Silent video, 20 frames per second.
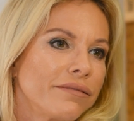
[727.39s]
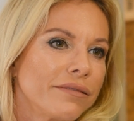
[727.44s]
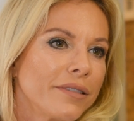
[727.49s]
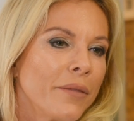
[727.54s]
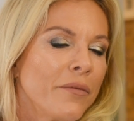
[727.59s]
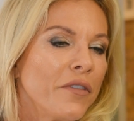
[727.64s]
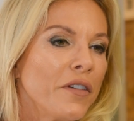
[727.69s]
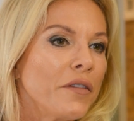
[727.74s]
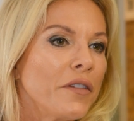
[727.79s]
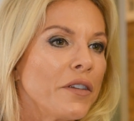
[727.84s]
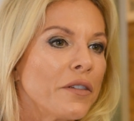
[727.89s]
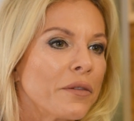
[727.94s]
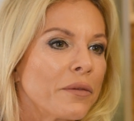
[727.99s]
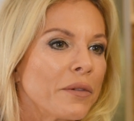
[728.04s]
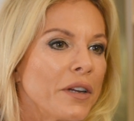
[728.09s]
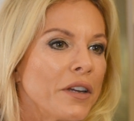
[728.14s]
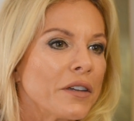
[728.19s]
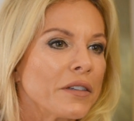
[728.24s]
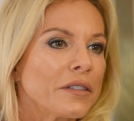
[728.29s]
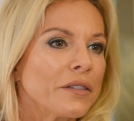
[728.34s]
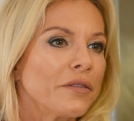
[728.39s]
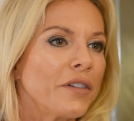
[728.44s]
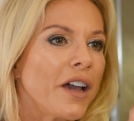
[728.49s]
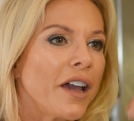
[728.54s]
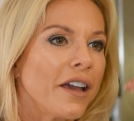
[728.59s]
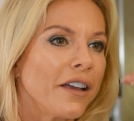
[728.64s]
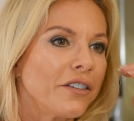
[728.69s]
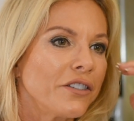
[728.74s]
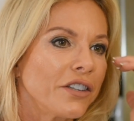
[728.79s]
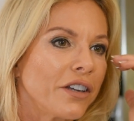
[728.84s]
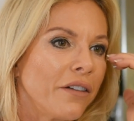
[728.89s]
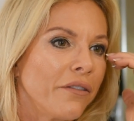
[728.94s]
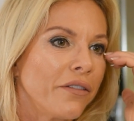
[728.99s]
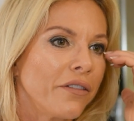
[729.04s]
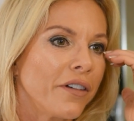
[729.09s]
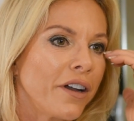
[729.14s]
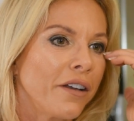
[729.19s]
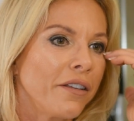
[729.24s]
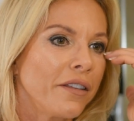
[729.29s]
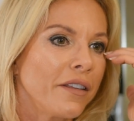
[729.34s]
I'm 53 years of age.
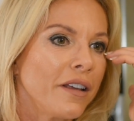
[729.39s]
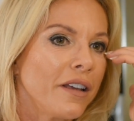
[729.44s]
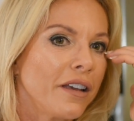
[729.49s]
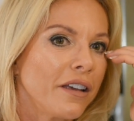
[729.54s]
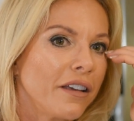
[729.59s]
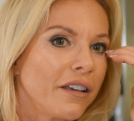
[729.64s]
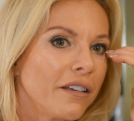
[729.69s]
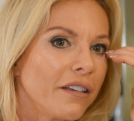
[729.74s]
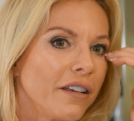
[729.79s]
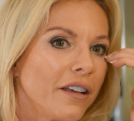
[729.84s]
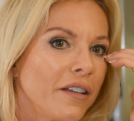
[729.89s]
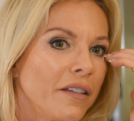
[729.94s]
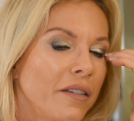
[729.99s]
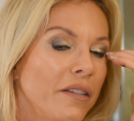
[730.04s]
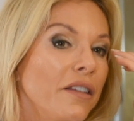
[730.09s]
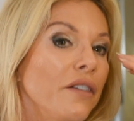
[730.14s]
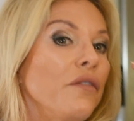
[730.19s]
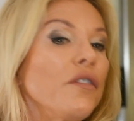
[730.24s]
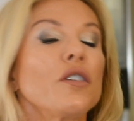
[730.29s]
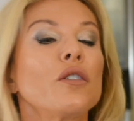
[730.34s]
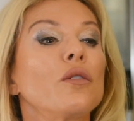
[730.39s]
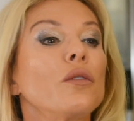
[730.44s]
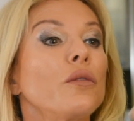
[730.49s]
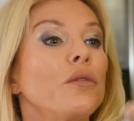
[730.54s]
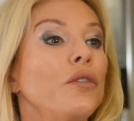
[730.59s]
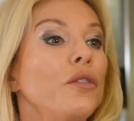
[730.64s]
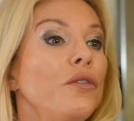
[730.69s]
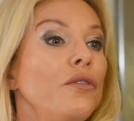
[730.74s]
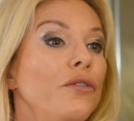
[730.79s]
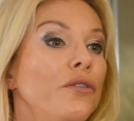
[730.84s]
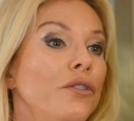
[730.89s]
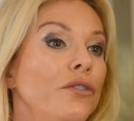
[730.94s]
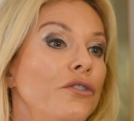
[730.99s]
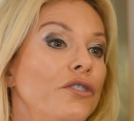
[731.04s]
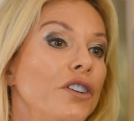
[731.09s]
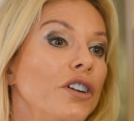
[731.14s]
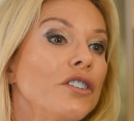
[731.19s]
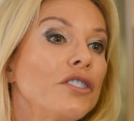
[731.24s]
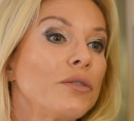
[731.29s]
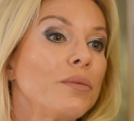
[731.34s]
I think it's difficult to
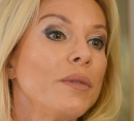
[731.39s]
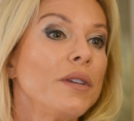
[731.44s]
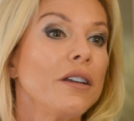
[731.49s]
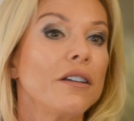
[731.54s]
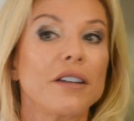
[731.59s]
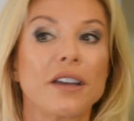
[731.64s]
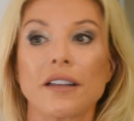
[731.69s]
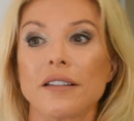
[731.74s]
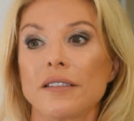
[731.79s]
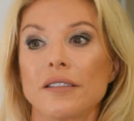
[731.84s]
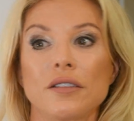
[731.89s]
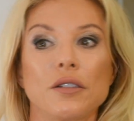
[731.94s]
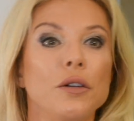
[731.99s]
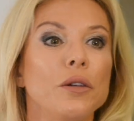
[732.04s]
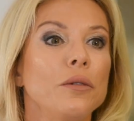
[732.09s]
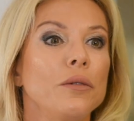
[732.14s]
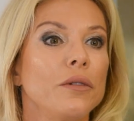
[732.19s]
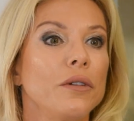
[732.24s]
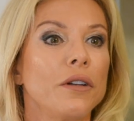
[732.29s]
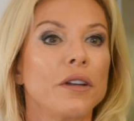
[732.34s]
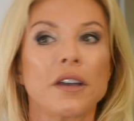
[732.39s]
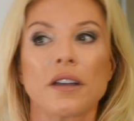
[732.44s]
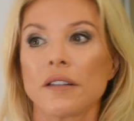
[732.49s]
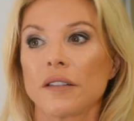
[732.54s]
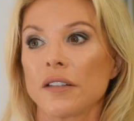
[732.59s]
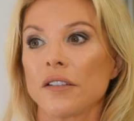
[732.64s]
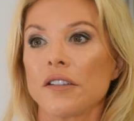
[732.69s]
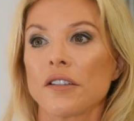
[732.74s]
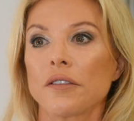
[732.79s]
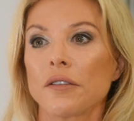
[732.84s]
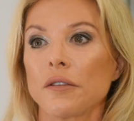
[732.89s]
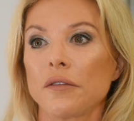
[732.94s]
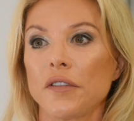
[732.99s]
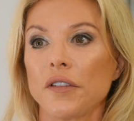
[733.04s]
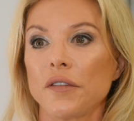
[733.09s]
judge me against who? Of against course. Another